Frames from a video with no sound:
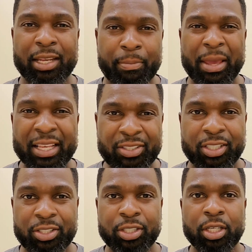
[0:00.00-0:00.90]
the
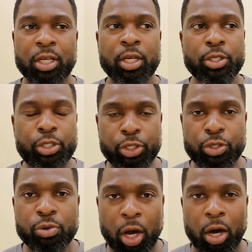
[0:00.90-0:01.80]
message to
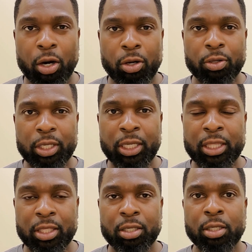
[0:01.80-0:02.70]
you all
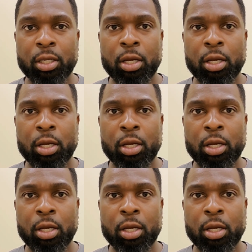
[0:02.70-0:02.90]
in the